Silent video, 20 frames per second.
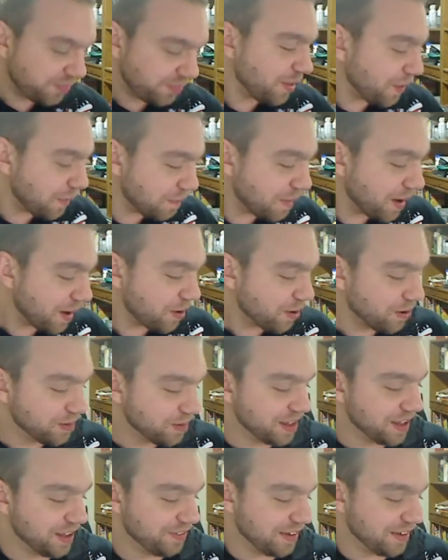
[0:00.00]
My
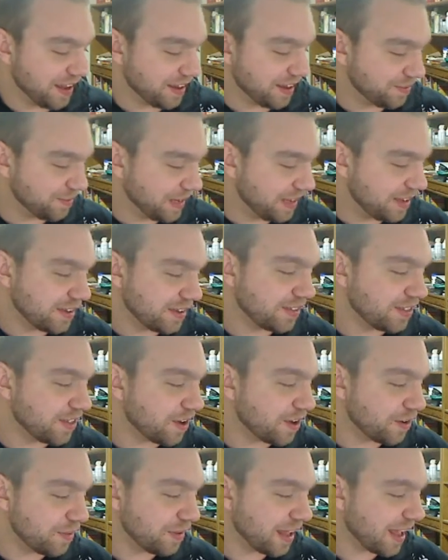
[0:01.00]
whole life ahead of me.
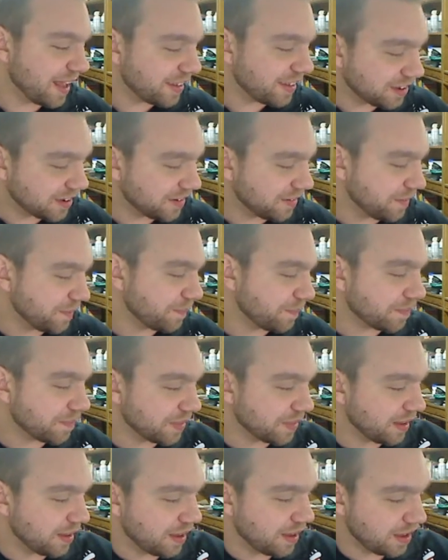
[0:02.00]
And
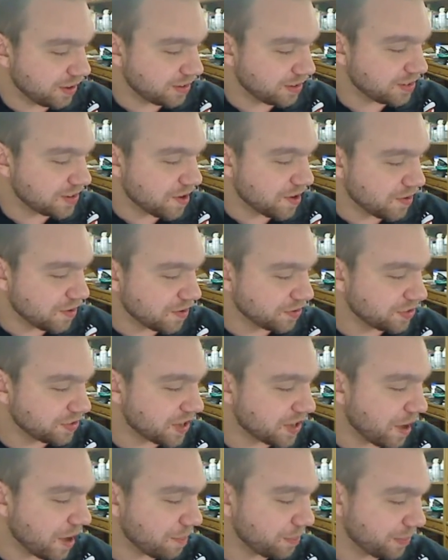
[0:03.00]
it still holds
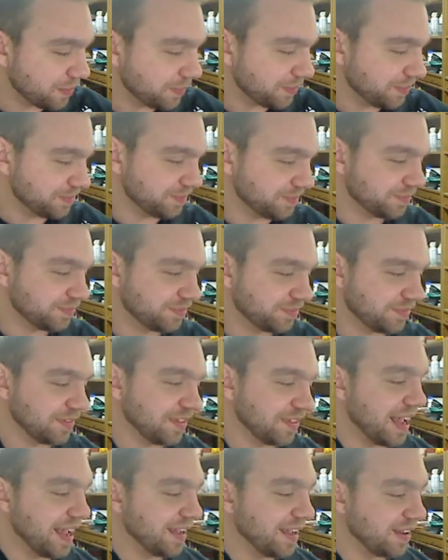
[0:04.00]
up.
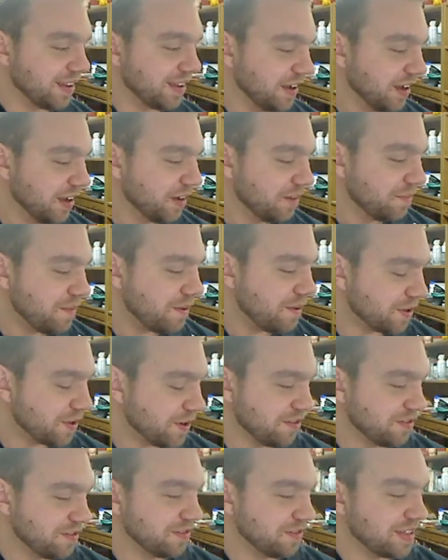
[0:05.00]
Like, people
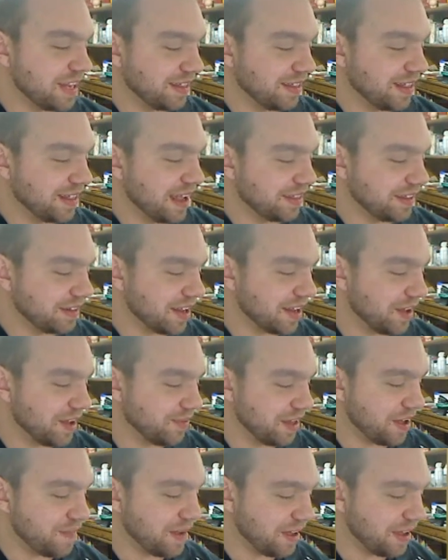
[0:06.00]
don't understand that at the time
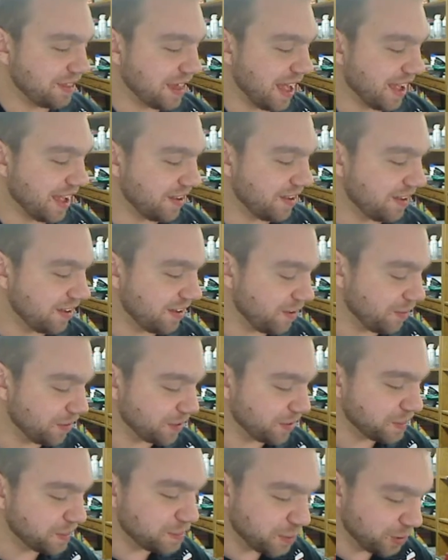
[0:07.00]
that I made that, it
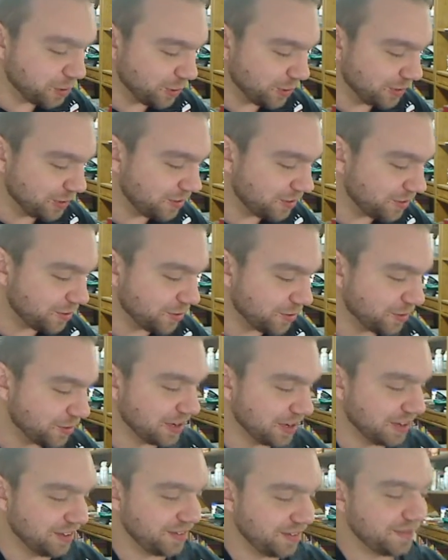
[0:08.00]
was important
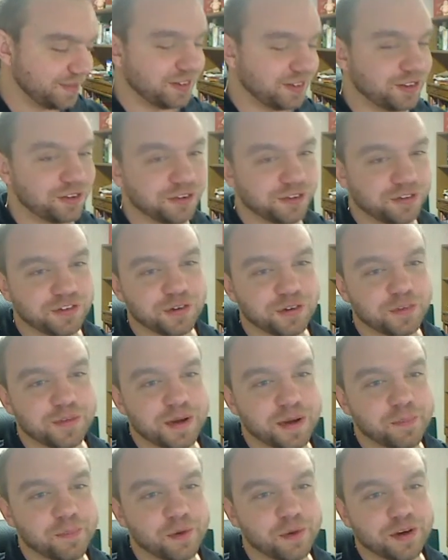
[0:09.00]
to do a film
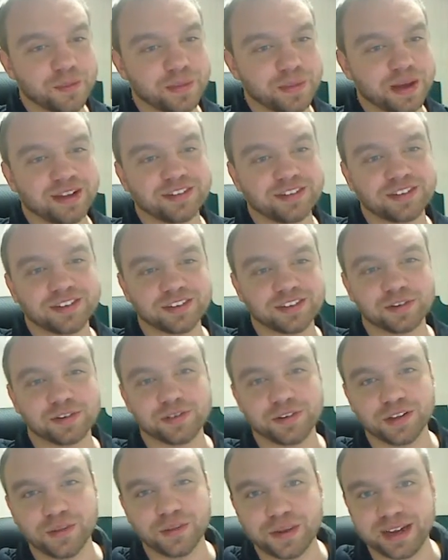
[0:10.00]
about boy bands, because they were
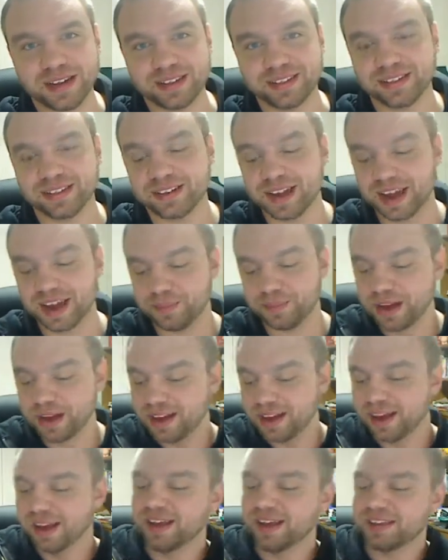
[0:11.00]
really big at the time.
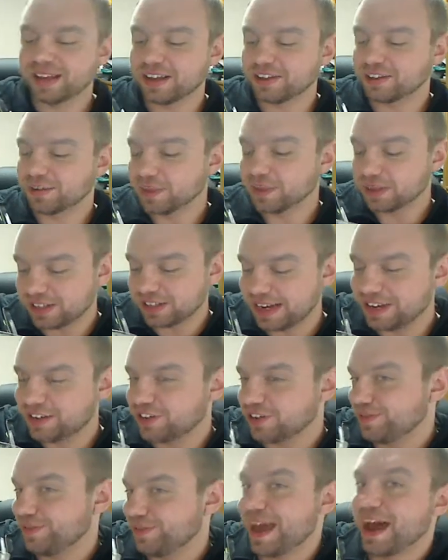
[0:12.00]
It's not so much an
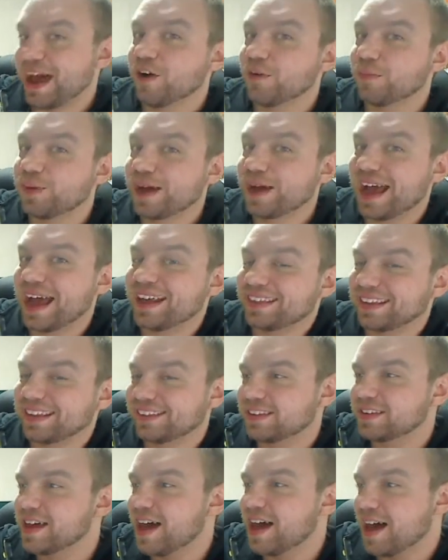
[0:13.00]
issue now, but at the
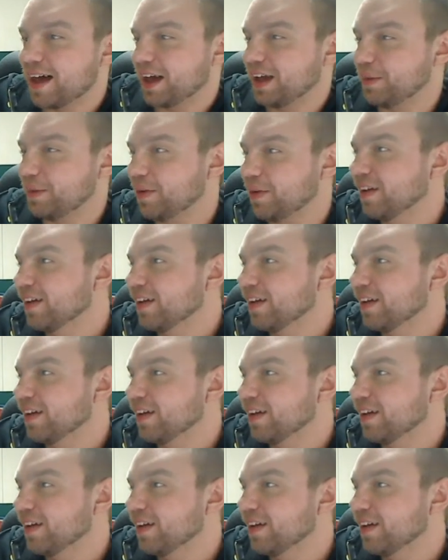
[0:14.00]
time,